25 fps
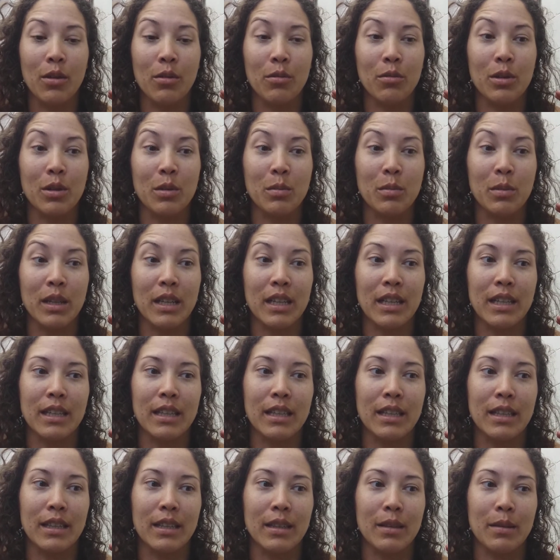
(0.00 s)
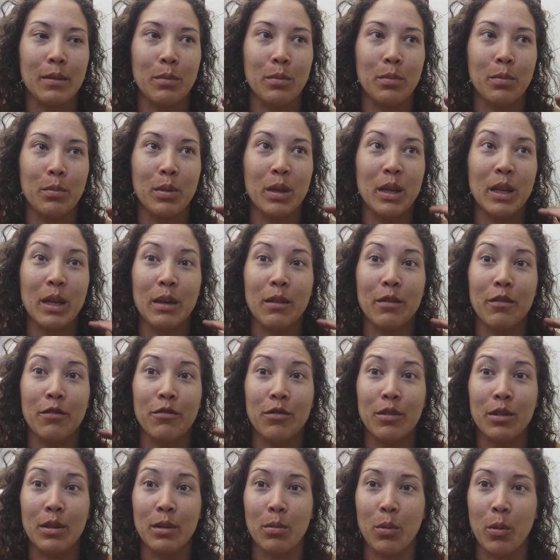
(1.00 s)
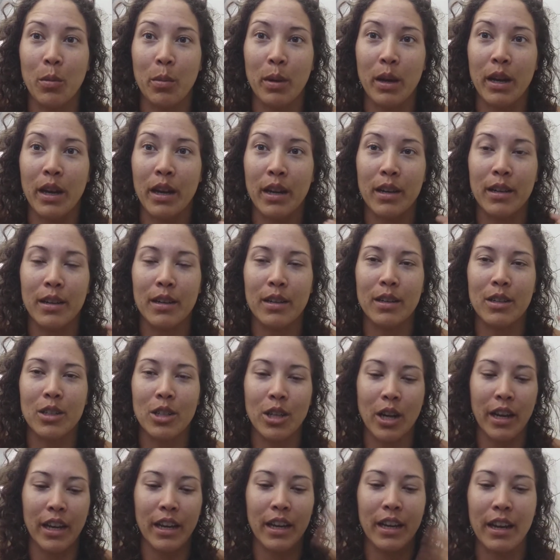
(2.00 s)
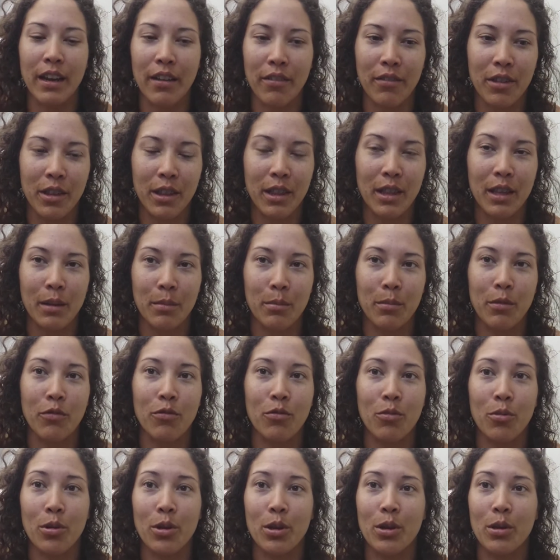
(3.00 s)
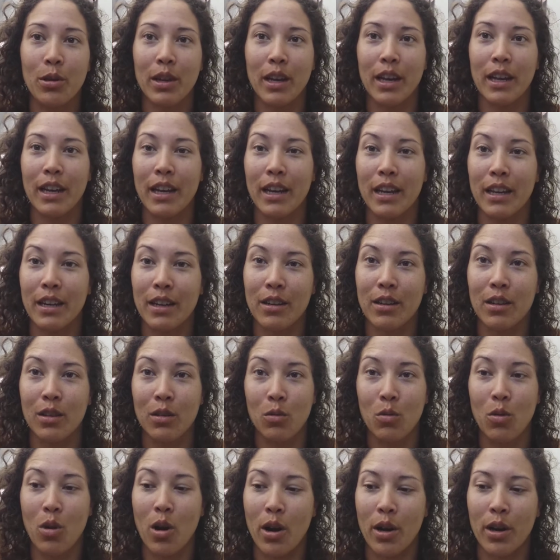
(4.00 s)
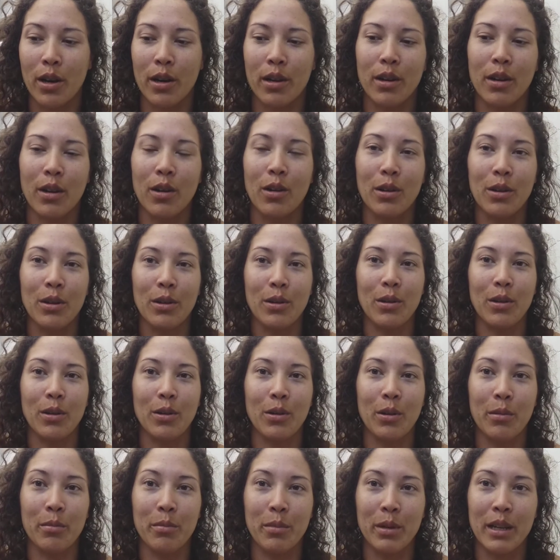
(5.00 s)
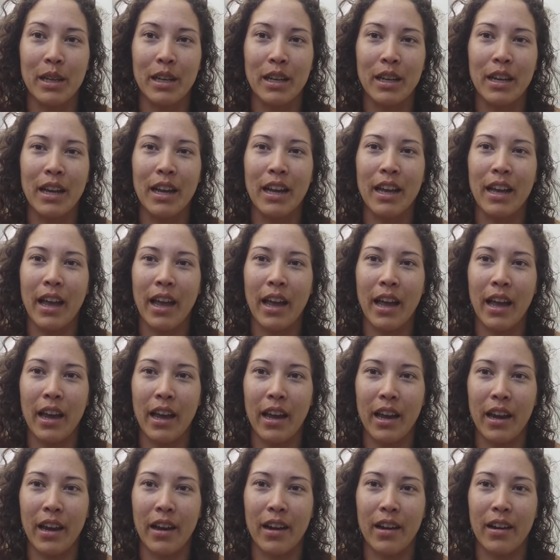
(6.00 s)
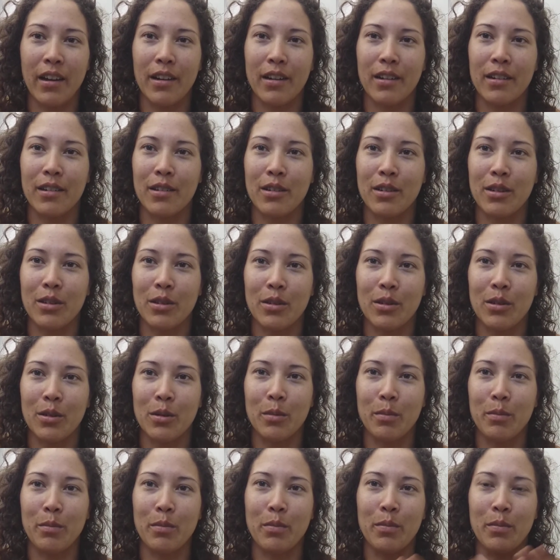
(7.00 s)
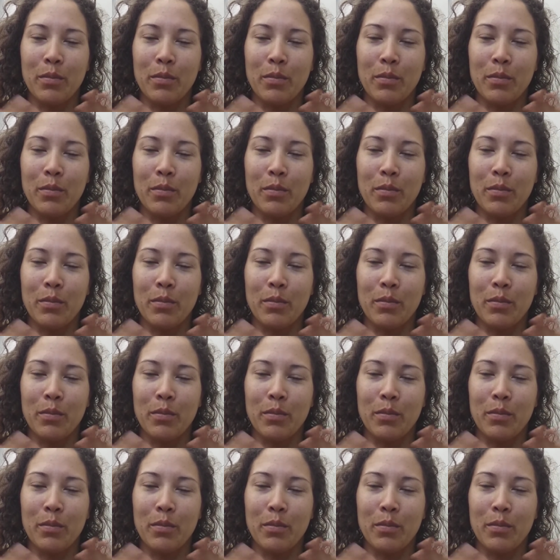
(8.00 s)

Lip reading: which means being fully prepared, checking everything before you get into the water, all your equipment, air, do your